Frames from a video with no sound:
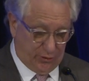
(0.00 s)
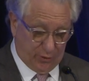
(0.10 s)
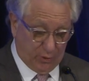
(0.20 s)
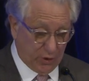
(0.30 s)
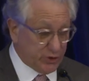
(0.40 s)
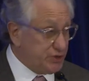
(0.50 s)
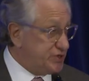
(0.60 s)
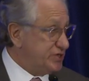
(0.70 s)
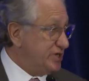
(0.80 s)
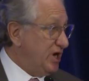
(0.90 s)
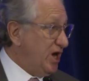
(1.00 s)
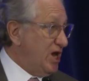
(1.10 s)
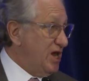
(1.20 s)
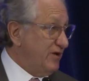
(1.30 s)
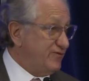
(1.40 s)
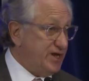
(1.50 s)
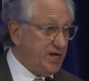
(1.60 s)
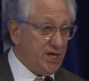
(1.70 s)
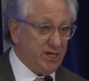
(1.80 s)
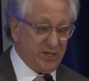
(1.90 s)
The woods are
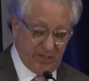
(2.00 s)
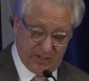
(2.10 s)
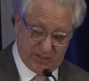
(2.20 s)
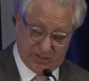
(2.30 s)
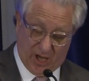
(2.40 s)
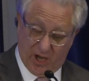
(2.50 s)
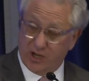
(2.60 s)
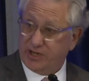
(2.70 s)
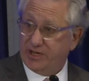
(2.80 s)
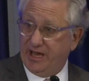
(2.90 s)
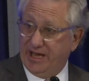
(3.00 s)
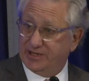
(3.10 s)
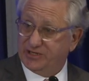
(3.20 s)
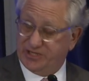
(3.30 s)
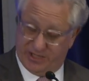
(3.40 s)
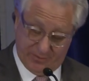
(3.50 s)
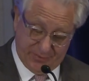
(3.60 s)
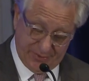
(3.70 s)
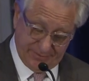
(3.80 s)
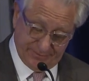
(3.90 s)
lovely, dark and deep,
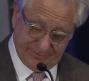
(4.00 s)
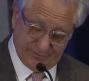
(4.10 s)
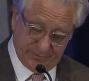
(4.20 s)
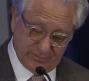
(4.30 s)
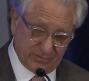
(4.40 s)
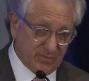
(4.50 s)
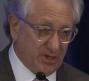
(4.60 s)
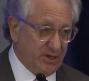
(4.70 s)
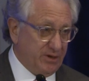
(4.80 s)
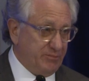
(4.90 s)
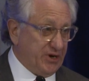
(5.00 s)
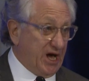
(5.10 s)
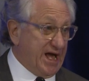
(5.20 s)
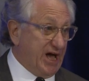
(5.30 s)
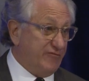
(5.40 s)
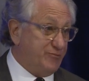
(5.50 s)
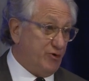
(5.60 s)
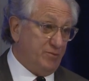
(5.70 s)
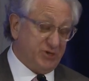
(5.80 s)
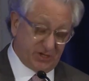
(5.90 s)
but I have
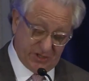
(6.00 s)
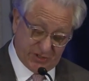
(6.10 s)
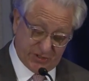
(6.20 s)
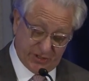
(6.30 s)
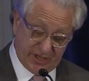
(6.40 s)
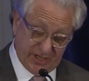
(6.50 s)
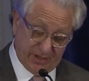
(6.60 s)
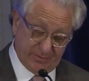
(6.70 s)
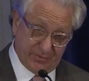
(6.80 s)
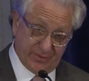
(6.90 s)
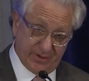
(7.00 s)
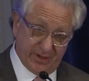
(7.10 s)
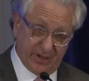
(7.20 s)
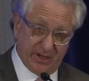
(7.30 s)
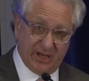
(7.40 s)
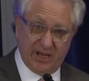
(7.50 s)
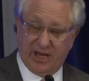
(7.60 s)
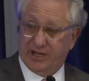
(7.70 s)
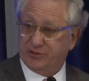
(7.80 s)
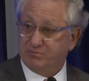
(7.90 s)
promises to keep,
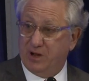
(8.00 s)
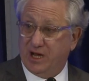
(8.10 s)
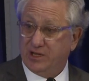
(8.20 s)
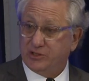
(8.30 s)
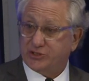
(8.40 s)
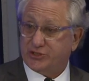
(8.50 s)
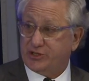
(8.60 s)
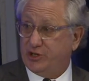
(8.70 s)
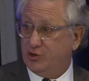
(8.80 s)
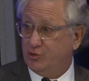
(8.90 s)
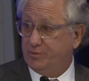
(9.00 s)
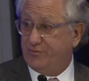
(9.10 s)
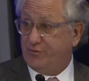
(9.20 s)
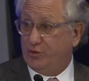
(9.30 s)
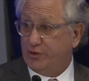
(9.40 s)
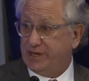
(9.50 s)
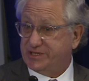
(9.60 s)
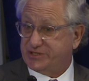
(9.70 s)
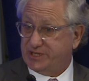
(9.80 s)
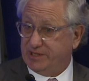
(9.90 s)
and miles to go before I
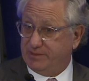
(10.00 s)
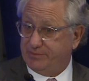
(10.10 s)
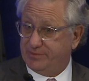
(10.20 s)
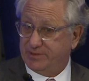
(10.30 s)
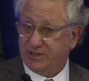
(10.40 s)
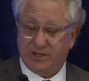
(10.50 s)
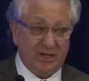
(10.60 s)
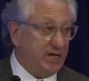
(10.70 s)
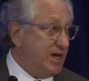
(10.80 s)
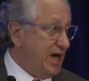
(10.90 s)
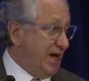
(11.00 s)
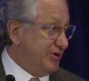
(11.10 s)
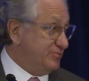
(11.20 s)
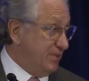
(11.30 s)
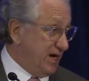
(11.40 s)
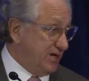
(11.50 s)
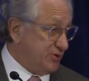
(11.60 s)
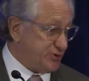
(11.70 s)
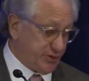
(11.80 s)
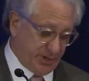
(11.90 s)
sleep, and
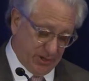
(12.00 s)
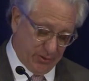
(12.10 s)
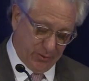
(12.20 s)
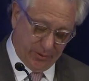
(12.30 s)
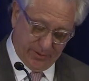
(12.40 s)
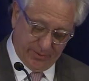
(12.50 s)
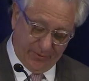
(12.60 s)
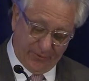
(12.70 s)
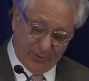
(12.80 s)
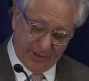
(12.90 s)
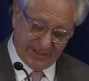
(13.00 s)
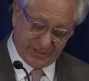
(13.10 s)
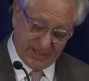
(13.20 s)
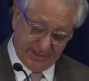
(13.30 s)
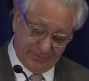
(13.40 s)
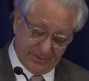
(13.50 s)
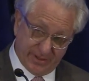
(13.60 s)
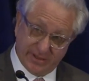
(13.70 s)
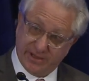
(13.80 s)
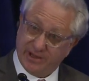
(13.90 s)
miles to go before I sleep.
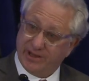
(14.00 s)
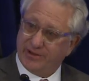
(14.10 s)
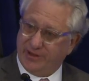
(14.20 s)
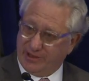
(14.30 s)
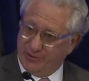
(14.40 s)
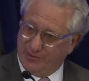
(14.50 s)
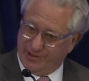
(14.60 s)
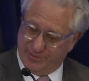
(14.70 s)
Thank you very